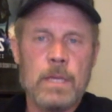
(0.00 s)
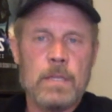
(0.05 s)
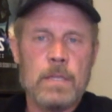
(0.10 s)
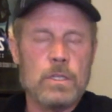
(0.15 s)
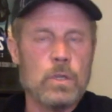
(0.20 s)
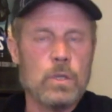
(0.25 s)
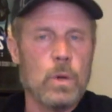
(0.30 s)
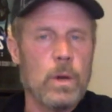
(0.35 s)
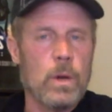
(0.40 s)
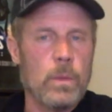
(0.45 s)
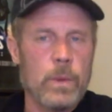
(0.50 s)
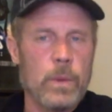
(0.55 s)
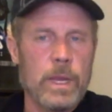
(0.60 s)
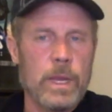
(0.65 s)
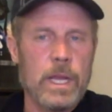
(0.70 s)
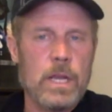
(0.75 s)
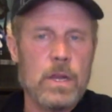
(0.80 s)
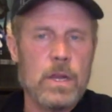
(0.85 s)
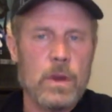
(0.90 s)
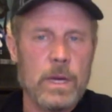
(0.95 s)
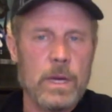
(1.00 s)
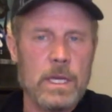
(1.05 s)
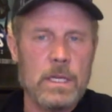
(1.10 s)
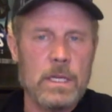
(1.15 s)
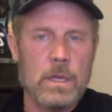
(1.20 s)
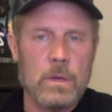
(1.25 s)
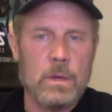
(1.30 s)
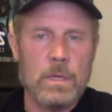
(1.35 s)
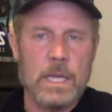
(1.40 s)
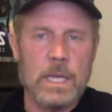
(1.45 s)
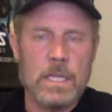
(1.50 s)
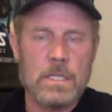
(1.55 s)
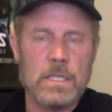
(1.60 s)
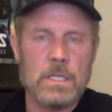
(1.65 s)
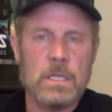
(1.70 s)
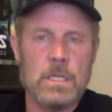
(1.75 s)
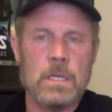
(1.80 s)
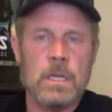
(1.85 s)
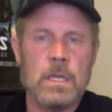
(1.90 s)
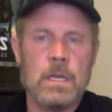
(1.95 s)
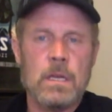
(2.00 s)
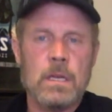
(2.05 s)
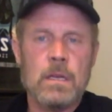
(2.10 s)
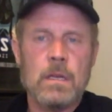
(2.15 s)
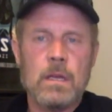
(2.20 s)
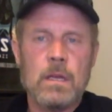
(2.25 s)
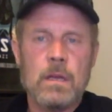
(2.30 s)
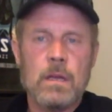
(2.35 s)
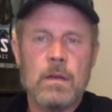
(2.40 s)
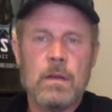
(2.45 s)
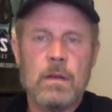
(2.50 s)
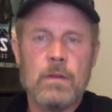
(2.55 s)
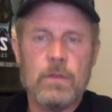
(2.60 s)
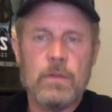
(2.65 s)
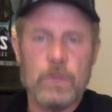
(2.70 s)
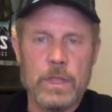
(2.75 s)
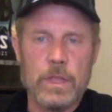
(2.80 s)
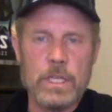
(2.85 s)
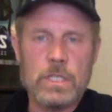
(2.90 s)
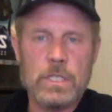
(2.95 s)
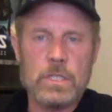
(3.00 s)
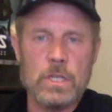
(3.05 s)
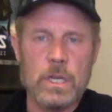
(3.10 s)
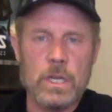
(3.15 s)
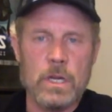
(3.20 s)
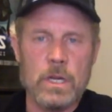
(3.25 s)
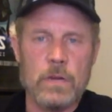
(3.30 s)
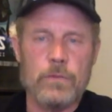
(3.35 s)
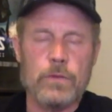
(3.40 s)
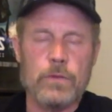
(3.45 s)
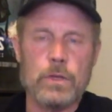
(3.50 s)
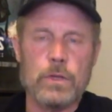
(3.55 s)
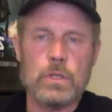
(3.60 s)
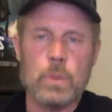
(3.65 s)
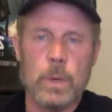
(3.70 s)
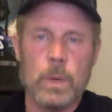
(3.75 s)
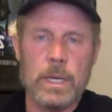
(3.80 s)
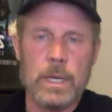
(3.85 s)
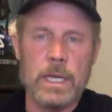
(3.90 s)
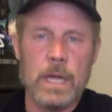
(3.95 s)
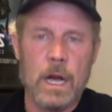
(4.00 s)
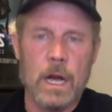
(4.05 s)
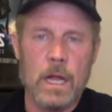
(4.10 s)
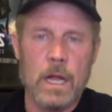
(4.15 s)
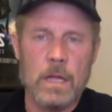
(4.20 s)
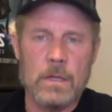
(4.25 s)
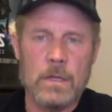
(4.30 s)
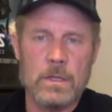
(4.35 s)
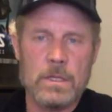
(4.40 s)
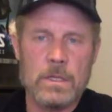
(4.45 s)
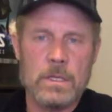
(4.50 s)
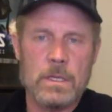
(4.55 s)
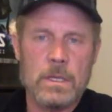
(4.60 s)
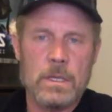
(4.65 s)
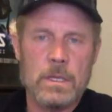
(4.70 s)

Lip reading: do a reoccurring donation for this year for $20